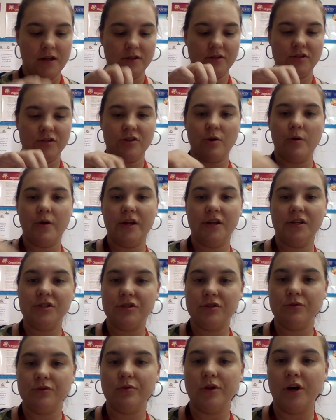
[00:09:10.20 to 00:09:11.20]
It's going
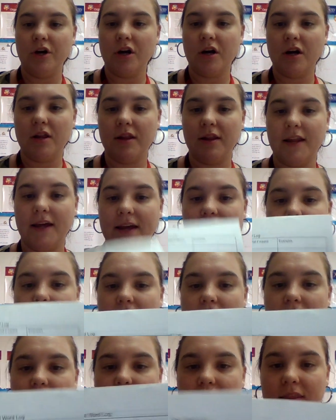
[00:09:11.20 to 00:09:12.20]
to look
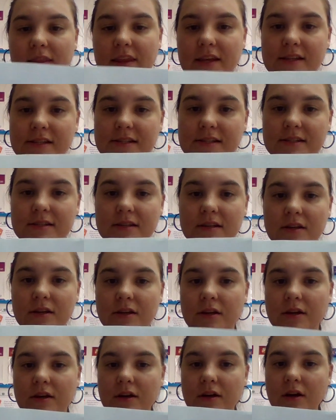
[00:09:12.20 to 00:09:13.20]
like this.
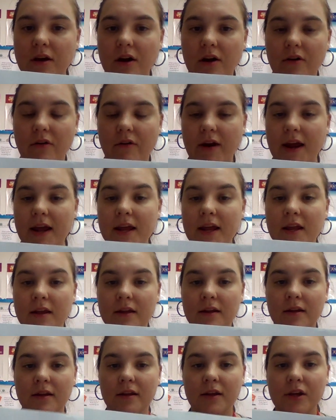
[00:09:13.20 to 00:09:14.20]
All
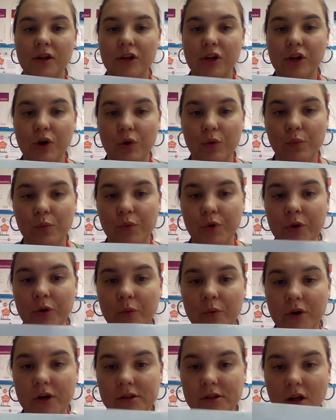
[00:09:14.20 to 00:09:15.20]
right. Your
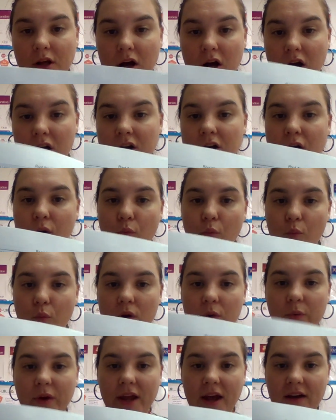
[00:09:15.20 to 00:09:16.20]
root word log,
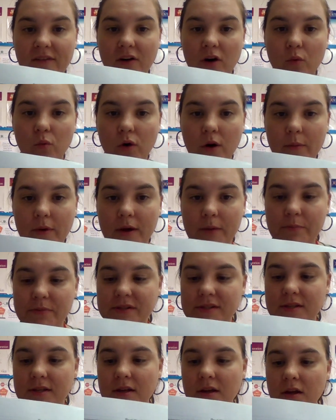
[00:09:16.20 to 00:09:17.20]
when we have our
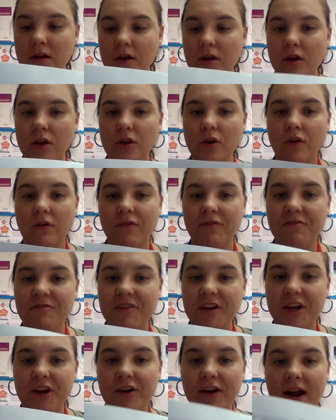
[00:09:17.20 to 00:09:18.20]
warm-ups, you'll
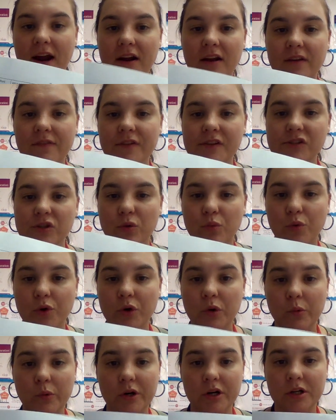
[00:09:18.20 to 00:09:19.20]
figure out if it's a
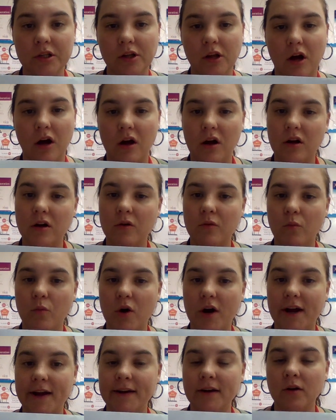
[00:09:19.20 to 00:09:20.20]
root word log
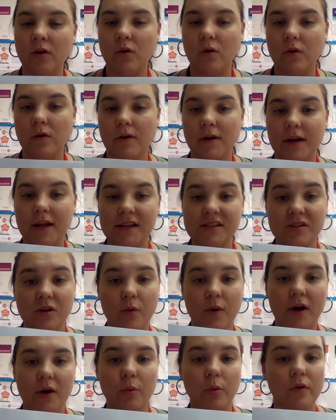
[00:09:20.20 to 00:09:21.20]
1 or an
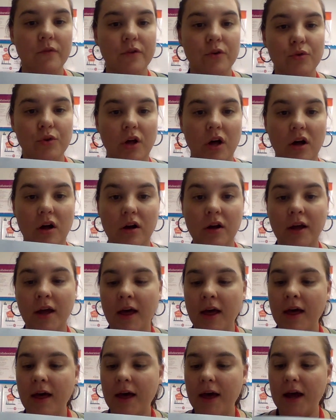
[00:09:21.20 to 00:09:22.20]
SOL review log,
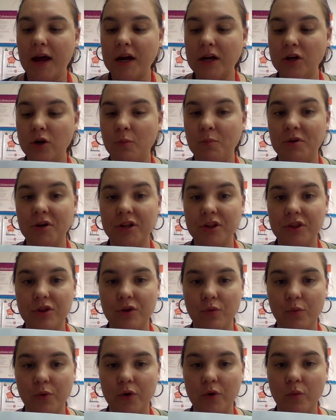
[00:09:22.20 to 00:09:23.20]
and you'll put
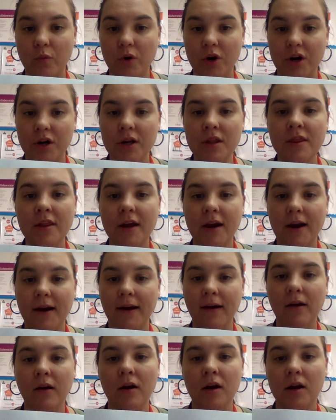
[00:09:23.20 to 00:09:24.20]
the root word in
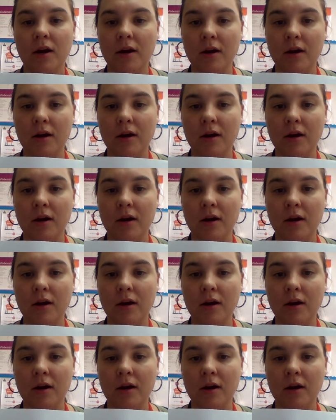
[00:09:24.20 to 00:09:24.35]
there.